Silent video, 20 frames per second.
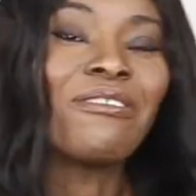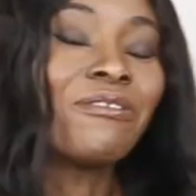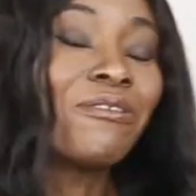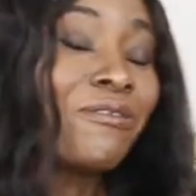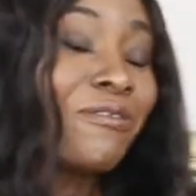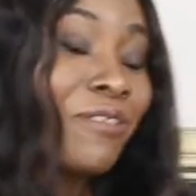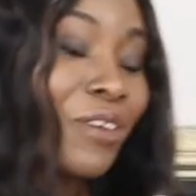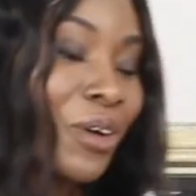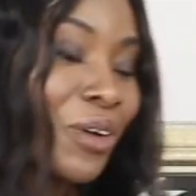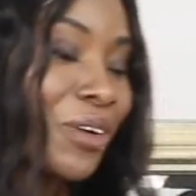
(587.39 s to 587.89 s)

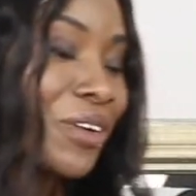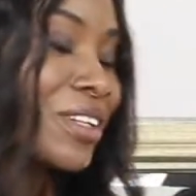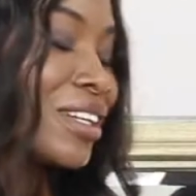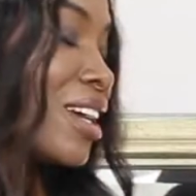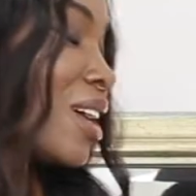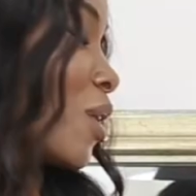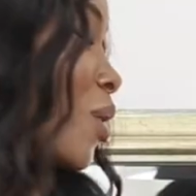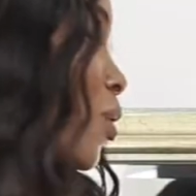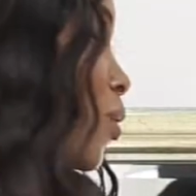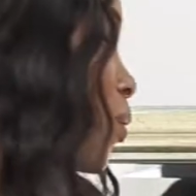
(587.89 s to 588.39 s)
fun
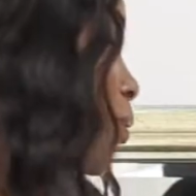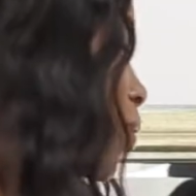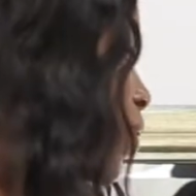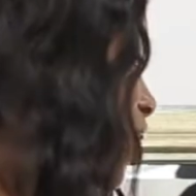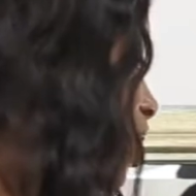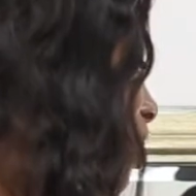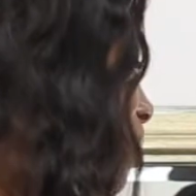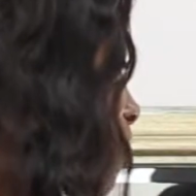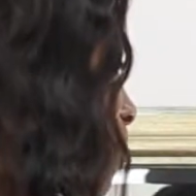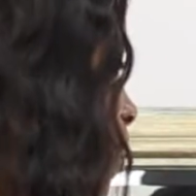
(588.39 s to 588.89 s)

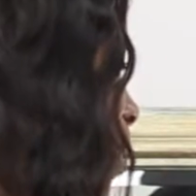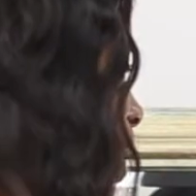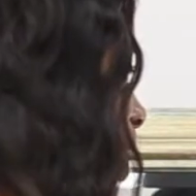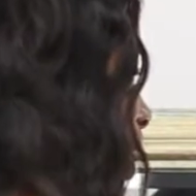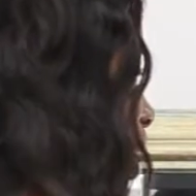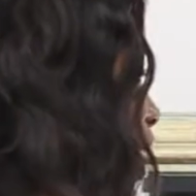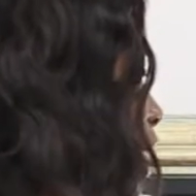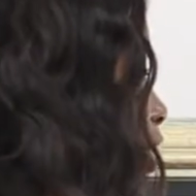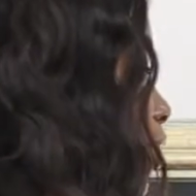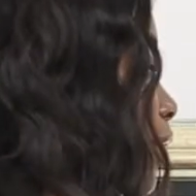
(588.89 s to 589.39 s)
with my
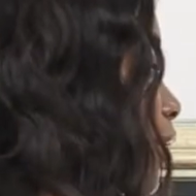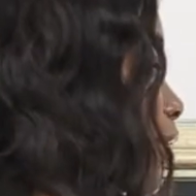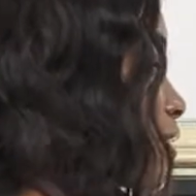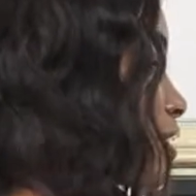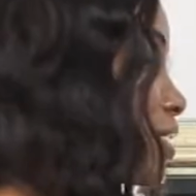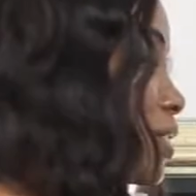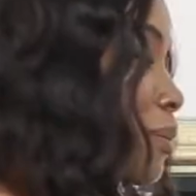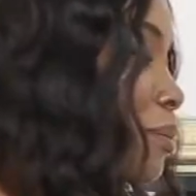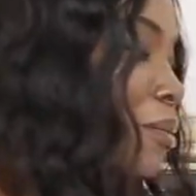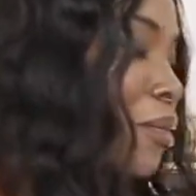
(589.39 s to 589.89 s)

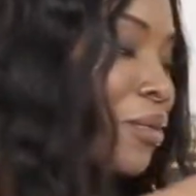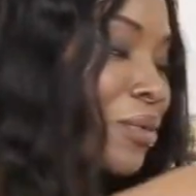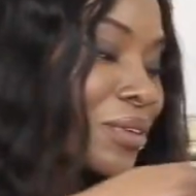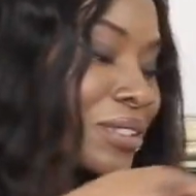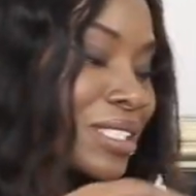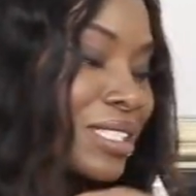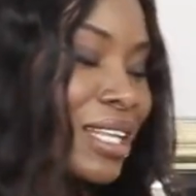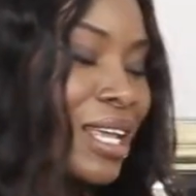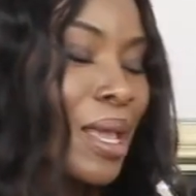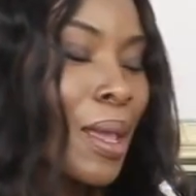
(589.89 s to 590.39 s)
clothes the
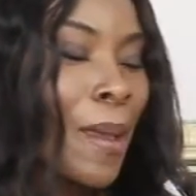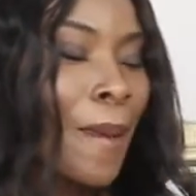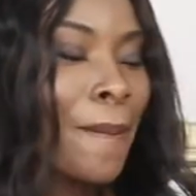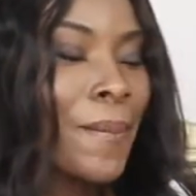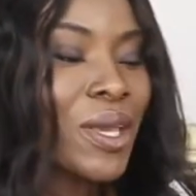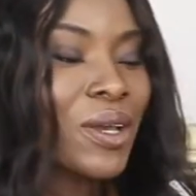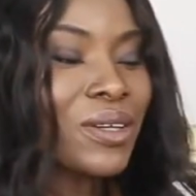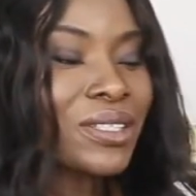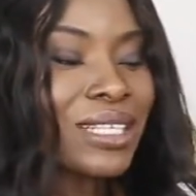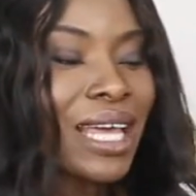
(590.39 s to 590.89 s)
most,
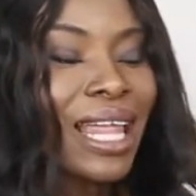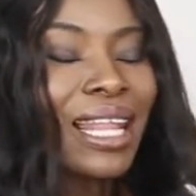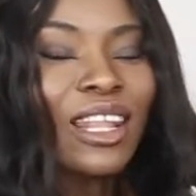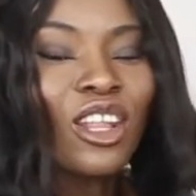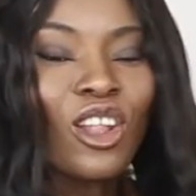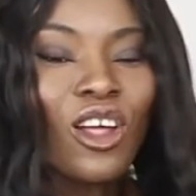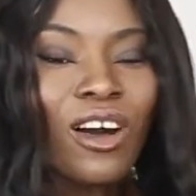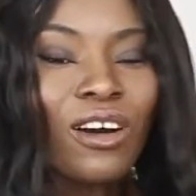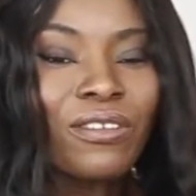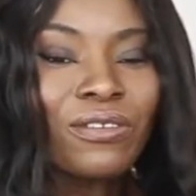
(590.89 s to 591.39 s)
because I
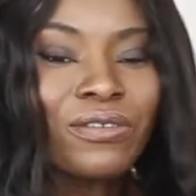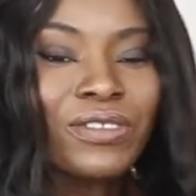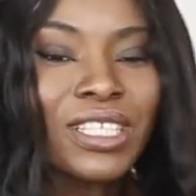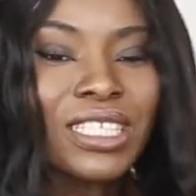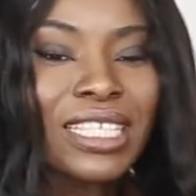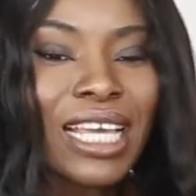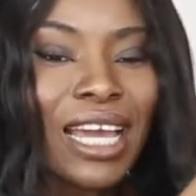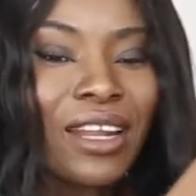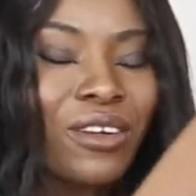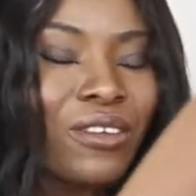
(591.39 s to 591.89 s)
love
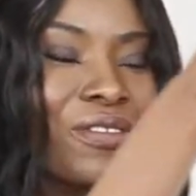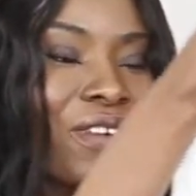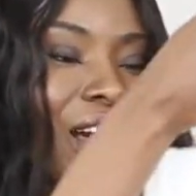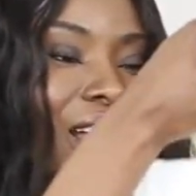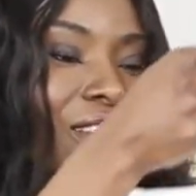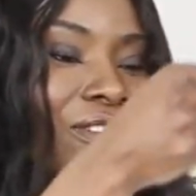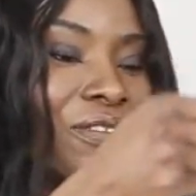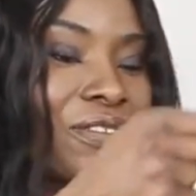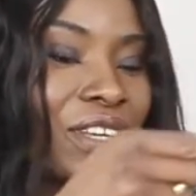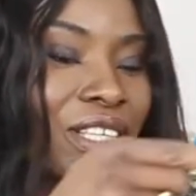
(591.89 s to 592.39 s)
this kind of
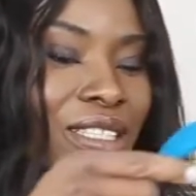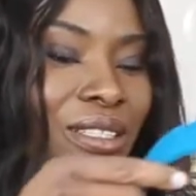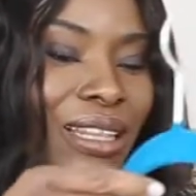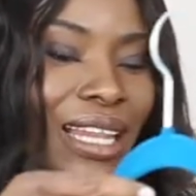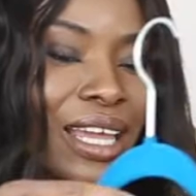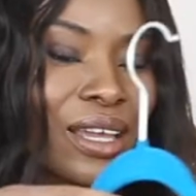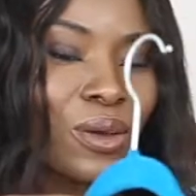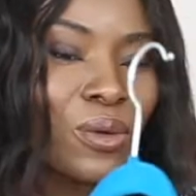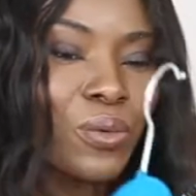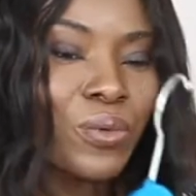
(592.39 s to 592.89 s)
outfit,
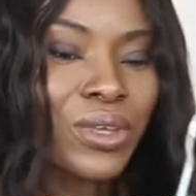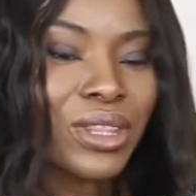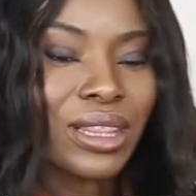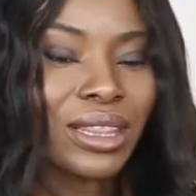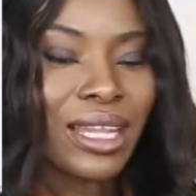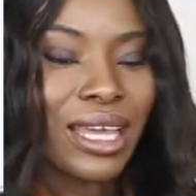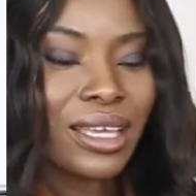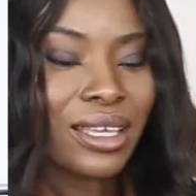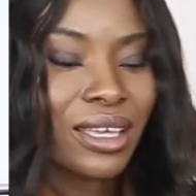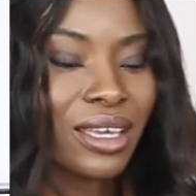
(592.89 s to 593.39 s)
like
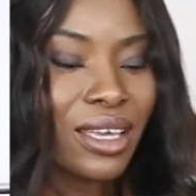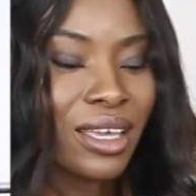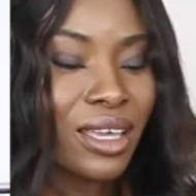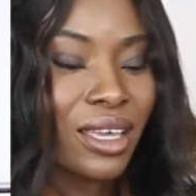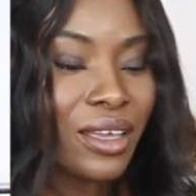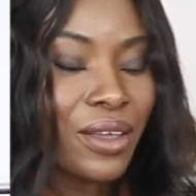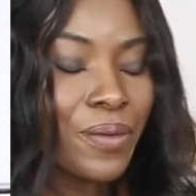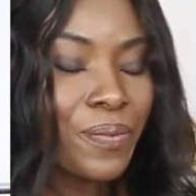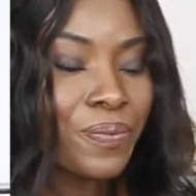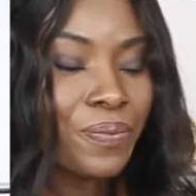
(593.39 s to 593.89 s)
with like
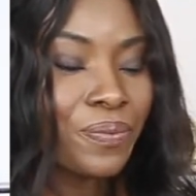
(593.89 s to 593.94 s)
a